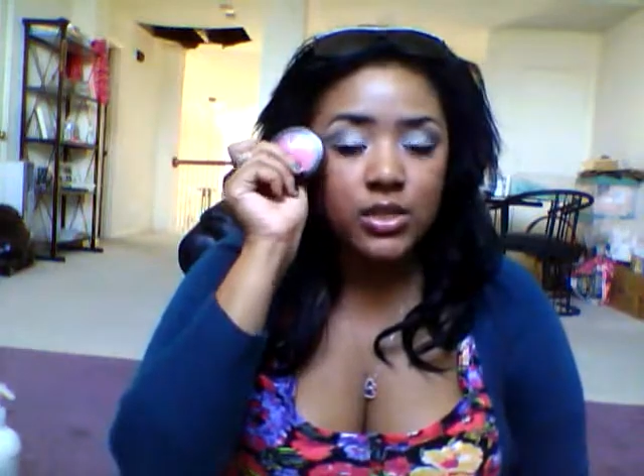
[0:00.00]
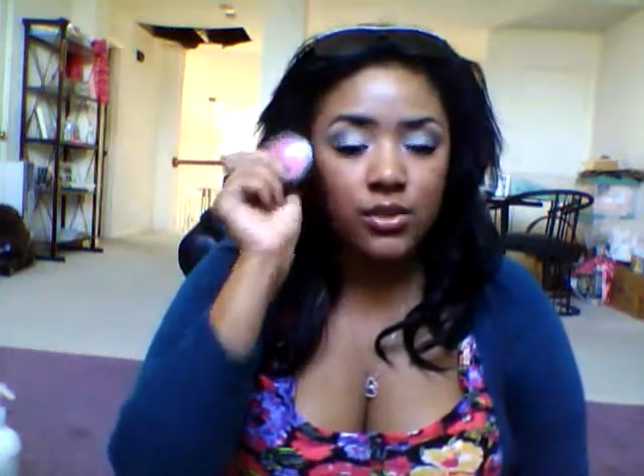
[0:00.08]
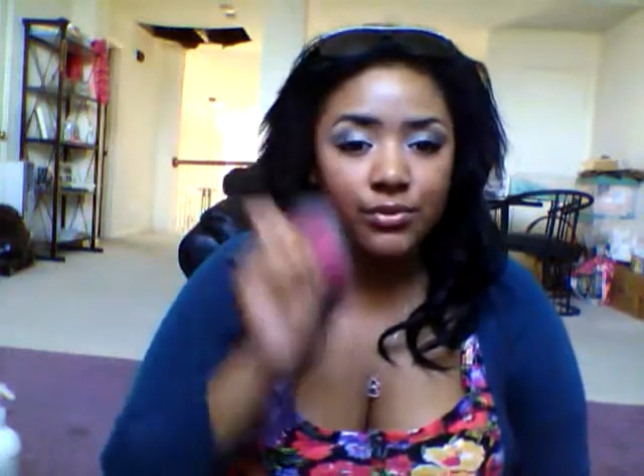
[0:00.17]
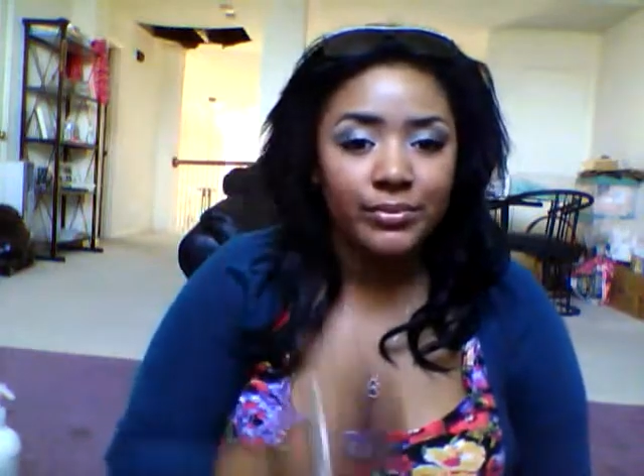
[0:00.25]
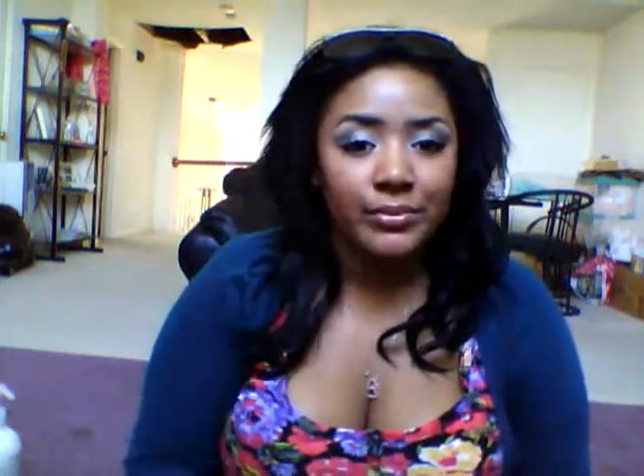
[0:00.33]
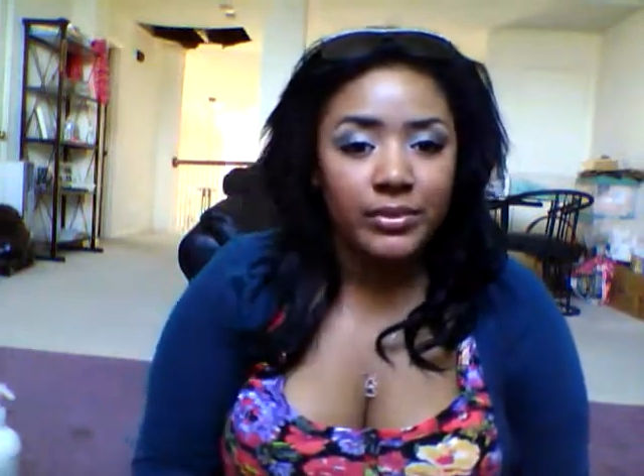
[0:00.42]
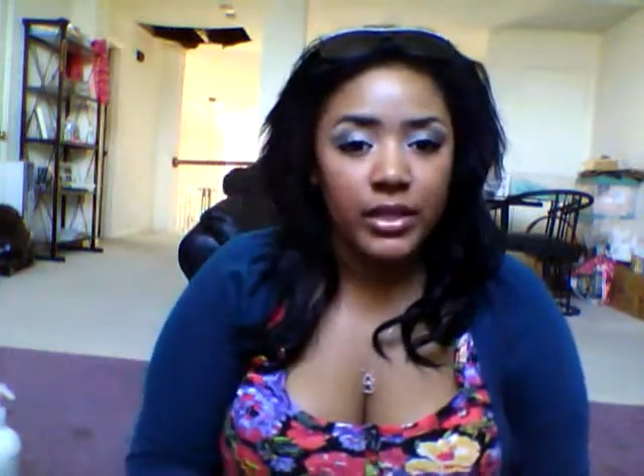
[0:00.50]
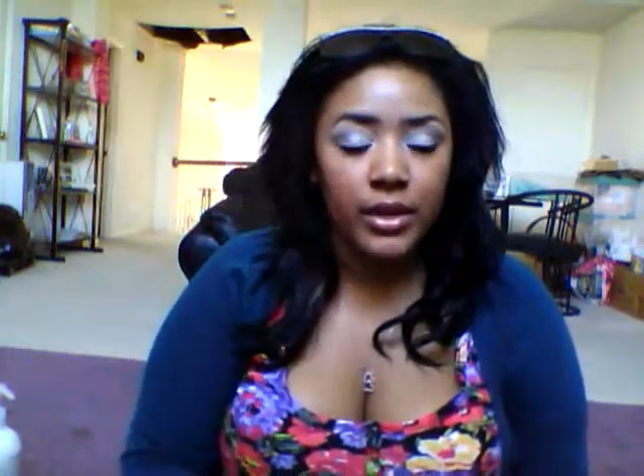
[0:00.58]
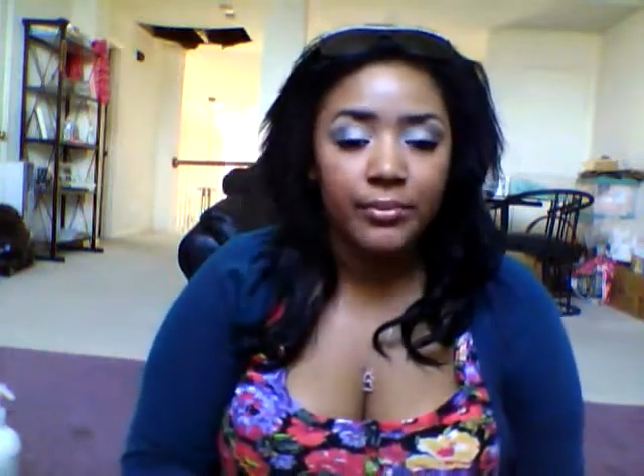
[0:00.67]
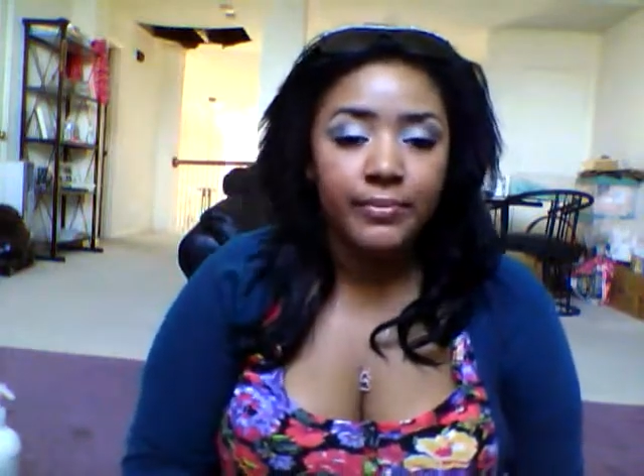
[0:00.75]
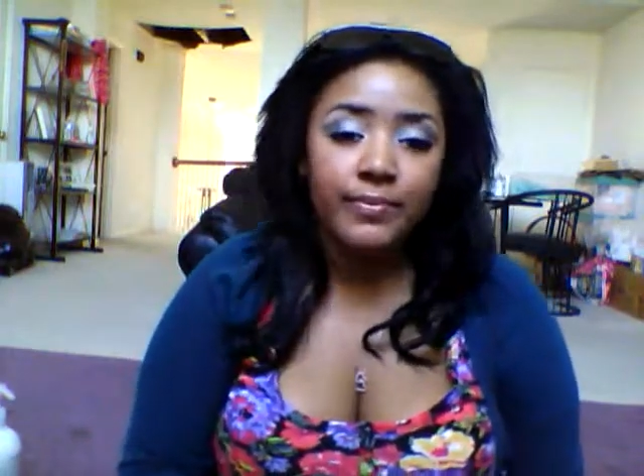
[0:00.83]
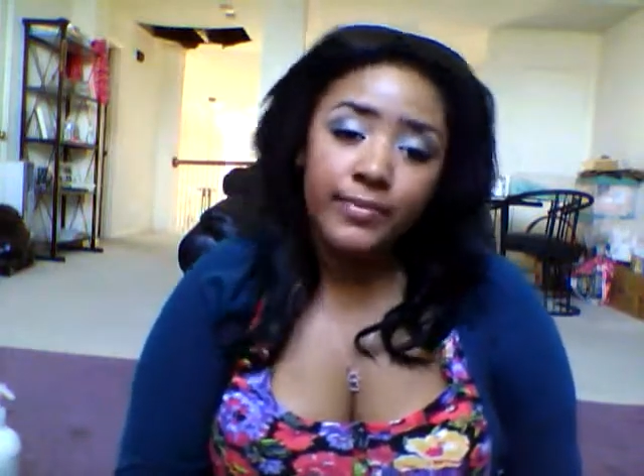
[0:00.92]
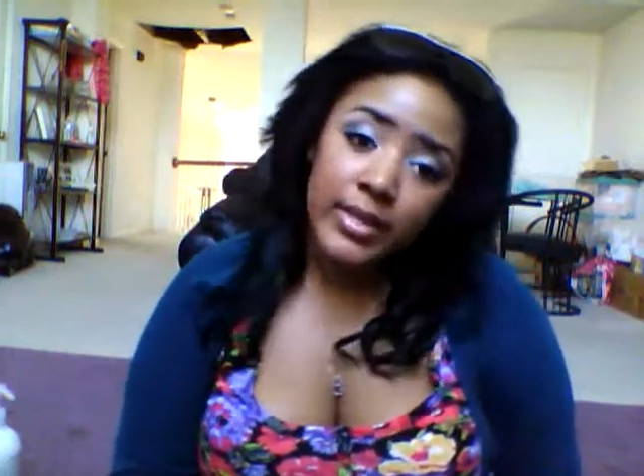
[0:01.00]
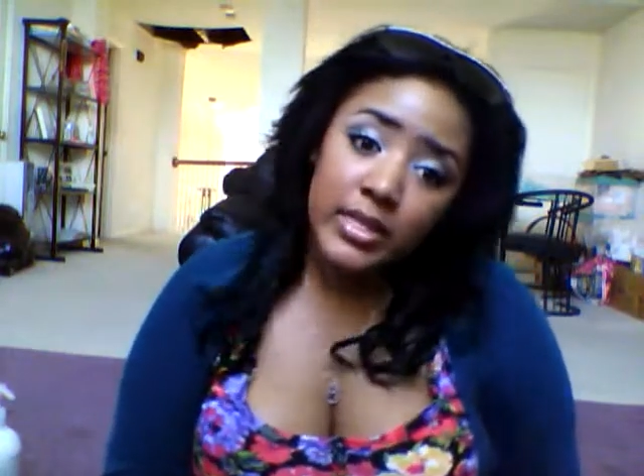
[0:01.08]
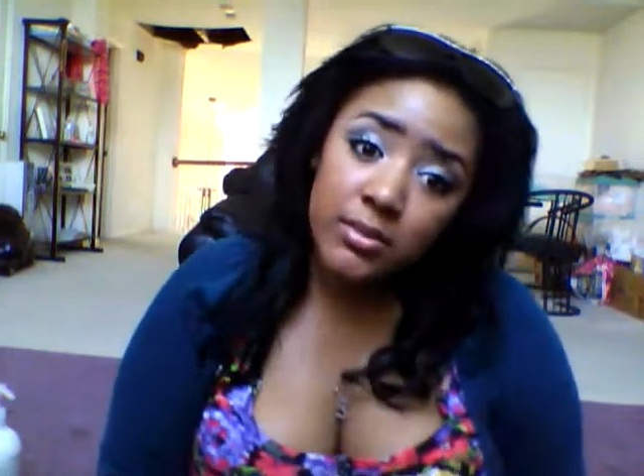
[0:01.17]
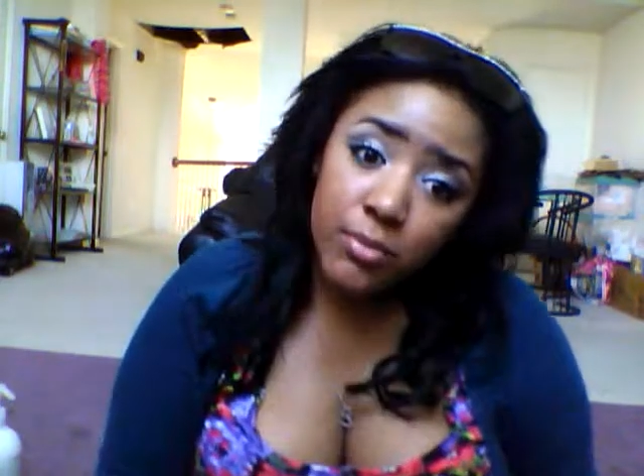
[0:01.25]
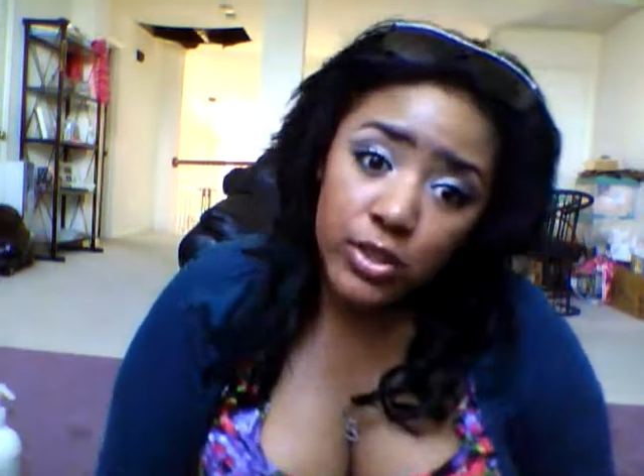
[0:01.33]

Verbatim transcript: too.